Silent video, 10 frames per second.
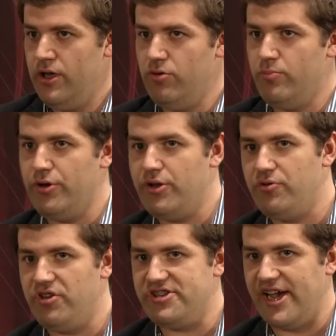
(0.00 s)
would bring in
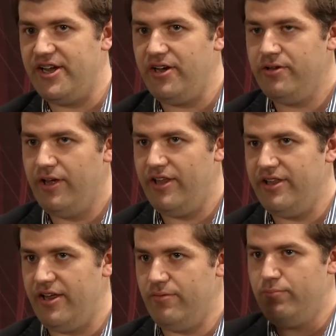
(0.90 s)
all the data and
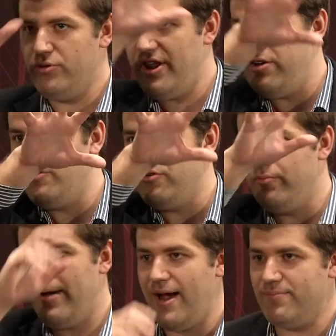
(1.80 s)
then put that on
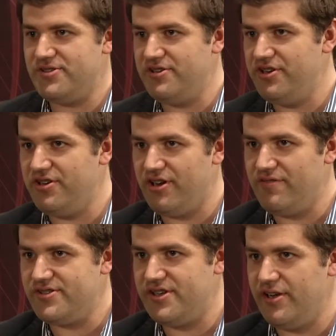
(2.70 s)
Google Maps and you could kind
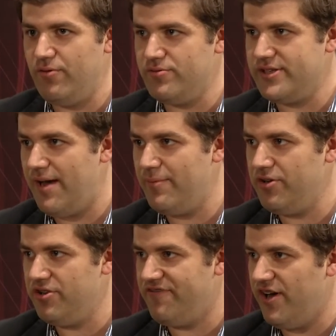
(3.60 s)
of see what was happening
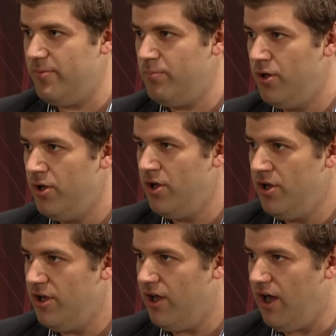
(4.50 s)
on the farm.
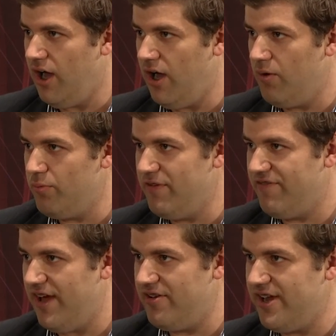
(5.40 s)
Uh, we
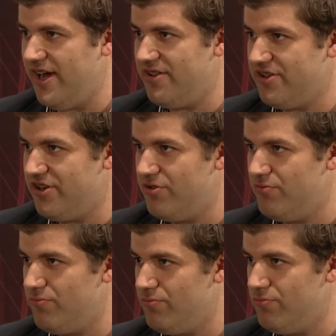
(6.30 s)
found out that
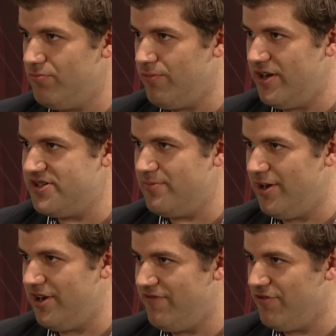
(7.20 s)
raising
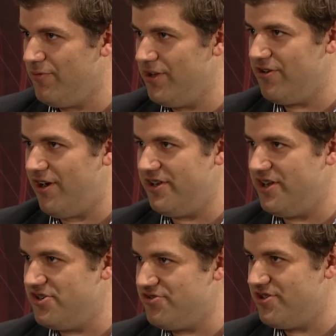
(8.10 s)
money for a really good
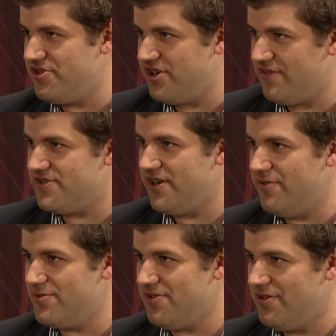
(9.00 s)
idea during the
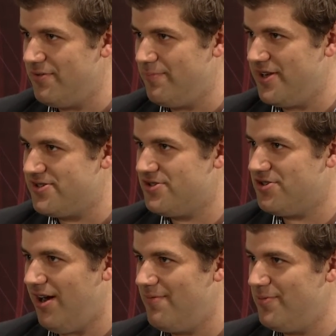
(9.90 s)
GFC was not the best
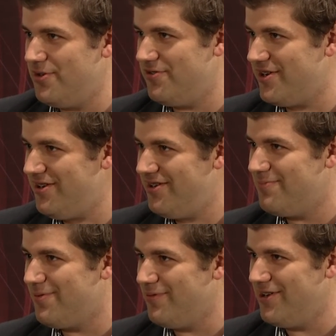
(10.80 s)
time to be doing it,
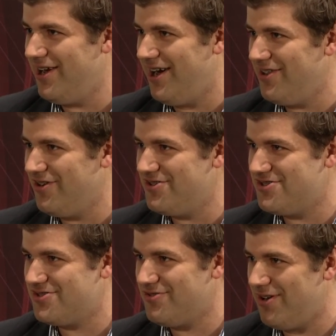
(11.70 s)
but we uh, learned
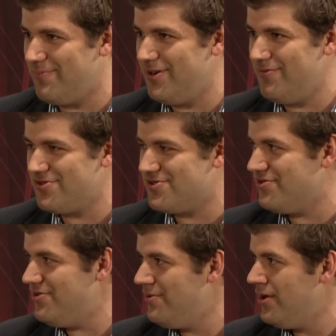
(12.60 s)
quite a bit, which is
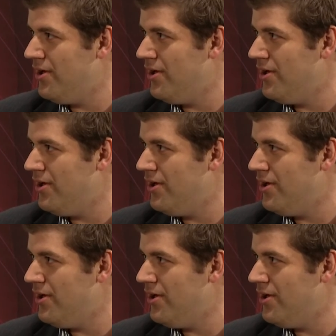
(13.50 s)
good.